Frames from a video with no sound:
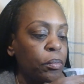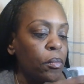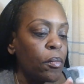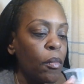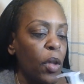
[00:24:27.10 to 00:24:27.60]

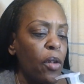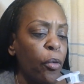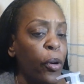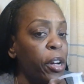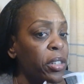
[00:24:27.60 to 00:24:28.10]
for your
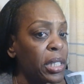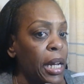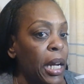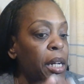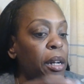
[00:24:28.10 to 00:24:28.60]
skin you
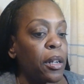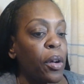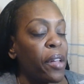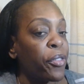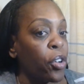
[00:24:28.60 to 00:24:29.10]
know if you're
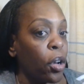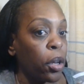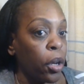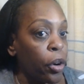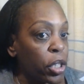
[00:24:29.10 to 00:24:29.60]

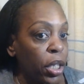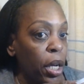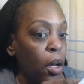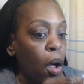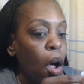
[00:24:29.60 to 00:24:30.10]
allergic
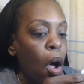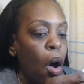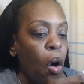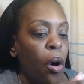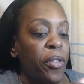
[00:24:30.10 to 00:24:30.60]
or if you
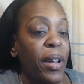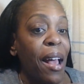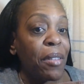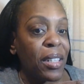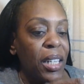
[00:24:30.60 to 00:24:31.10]
have
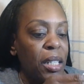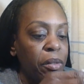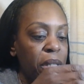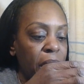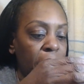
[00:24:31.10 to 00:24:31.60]
sensitive
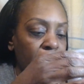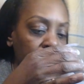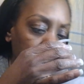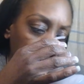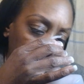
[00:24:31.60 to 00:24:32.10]
skin
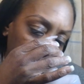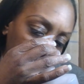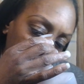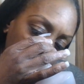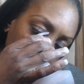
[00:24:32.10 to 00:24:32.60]

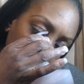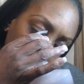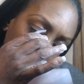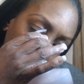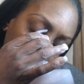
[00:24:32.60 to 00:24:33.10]

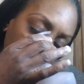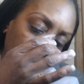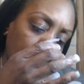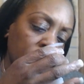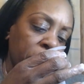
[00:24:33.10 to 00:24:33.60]
oh it
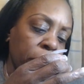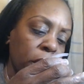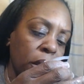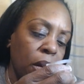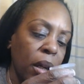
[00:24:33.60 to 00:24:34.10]
smells so
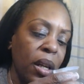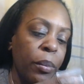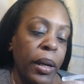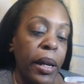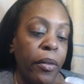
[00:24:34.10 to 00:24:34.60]
good but if
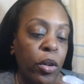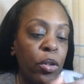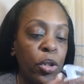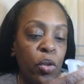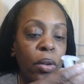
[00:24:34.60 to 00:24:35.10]
you do
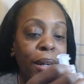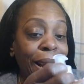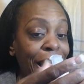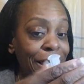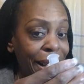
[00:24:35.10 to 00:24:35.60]
not
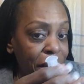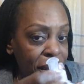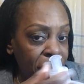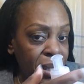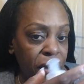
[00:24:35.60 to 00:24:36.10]
have sensitive
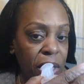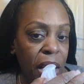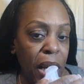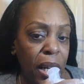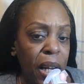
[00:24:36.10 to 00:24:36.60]
skin
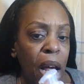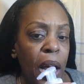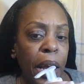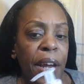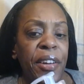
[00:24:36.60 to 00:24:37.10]
and you're
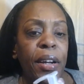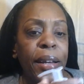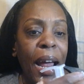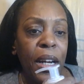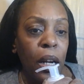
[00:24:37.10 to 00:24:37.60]
not
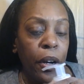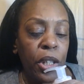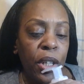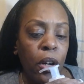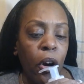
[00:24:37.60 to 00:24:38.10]
allergic or
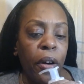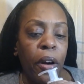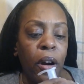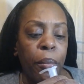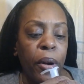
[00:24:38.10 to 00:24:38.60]
um,
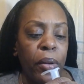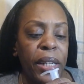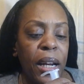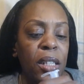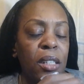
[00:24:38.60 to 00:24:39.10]
irritated to
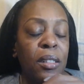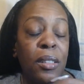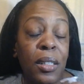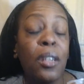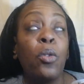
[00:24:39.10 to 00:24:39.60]
to
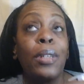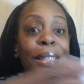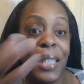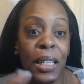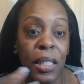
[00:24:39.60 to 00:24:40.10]
sense
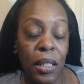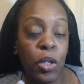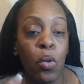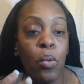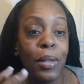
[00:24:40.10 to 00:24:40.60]
to
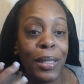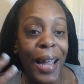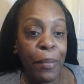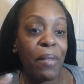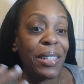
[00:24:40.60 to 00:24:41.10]
type of
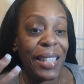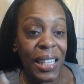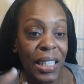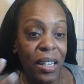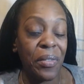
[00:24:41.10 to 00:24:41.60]
sensitive
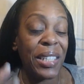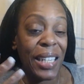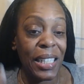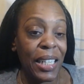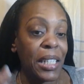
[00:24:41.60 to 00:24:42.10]
scented
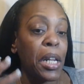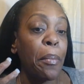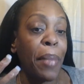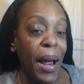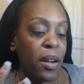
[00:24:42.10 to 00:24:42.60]
body
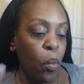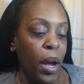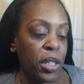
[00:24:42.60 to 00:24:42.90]
washes